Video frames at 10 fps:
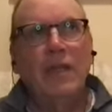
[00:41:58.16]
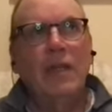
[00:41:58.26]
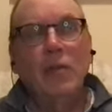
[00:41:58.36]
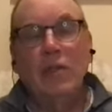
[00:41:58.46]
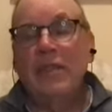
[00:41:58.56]

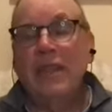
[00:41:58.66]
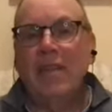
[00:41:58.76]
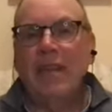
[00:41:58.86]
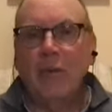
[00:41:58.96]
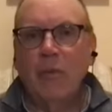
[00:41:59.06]
which sounds
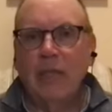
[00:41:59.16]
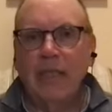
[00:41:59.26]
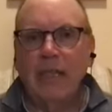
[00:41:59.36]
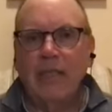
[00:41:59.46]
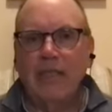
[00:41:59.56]
like a really
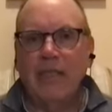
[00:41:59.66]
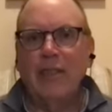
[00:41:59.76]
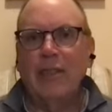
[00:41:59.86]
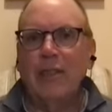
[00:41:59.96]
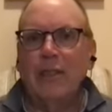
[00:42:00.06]
nice thing to
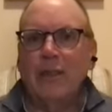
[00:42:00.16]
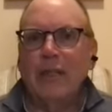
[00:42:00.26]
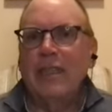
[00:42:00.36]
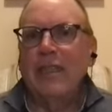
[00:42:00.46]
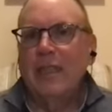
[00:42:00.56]
do.
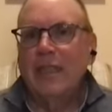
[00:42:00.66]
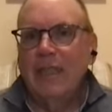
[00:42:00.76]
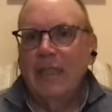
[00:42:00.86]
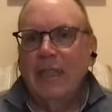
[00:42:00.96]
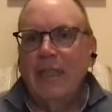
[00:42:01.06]
Like,
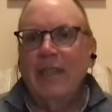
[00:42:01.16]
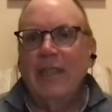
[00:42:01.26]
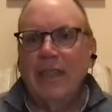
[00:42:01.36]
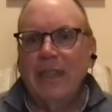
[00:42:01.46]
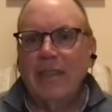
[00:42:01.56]
oh
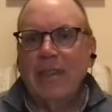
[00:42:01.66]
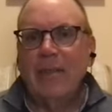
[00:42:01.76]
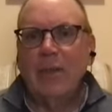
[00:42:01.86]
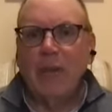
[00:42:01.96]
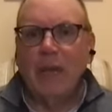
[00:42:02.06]
yeah, that's going to
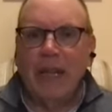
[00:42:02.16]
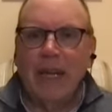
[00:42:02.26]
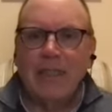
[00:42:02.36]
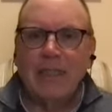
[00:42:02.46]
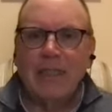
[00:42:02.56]
be
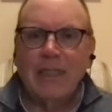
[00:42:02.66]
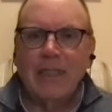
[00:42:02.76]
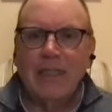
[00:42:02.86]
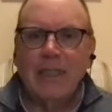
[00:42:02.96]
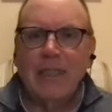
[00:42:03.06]
relaxing.
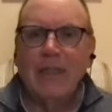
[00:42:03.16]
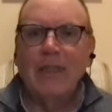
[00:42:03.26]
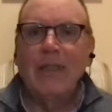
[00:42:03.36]
You know,